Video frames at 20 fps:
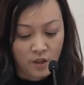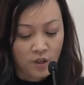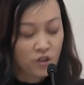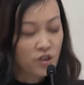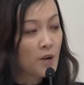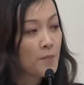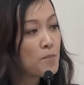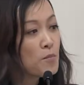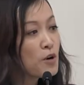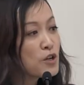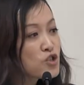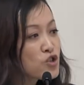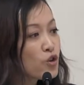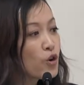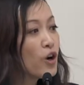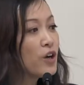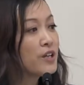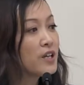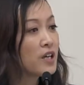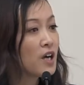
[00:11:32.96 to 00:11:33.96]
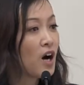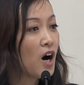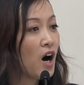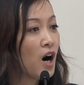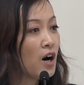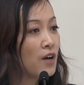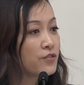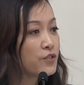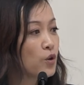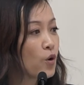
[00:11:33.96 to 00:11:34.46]
The majority
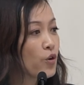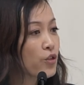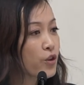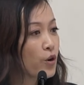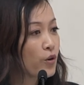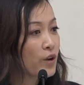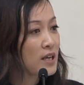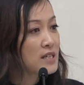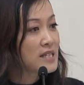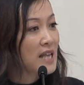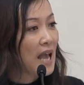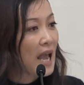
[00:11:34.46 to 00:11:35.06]
of North Korea's